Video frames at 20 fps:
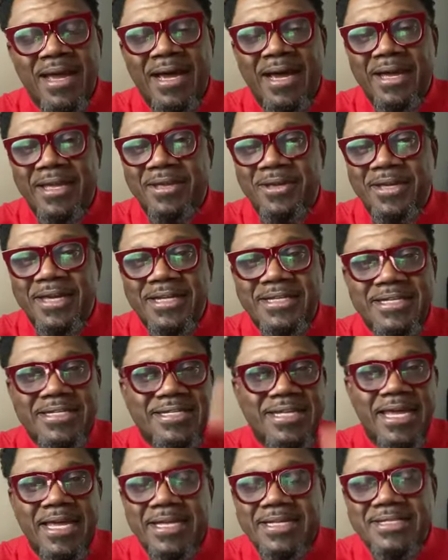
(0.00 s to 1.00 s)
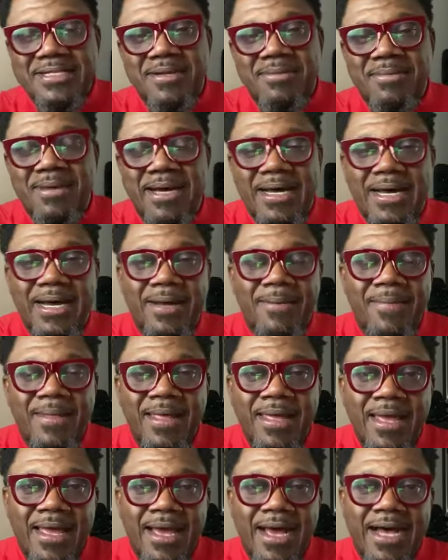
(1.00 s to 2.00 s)
You get to take some
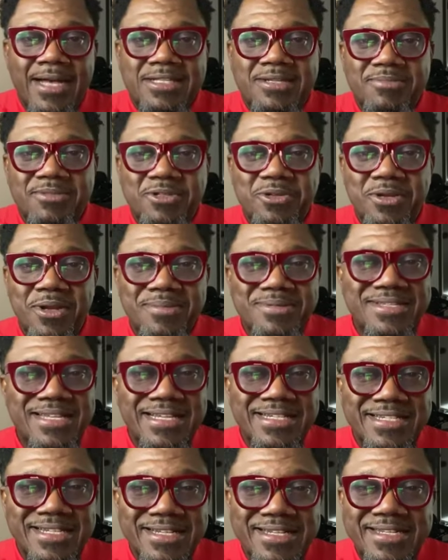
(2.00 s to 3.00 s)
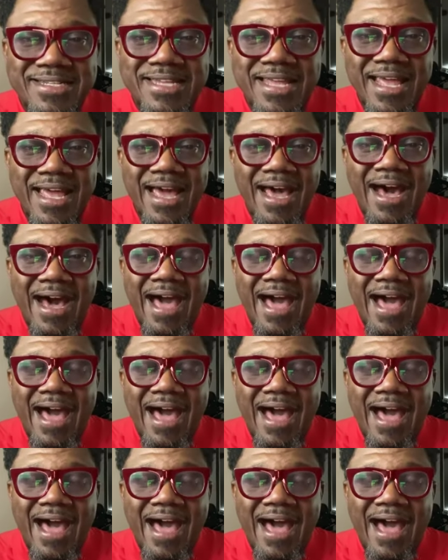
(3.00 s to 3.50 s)
tune-up sessions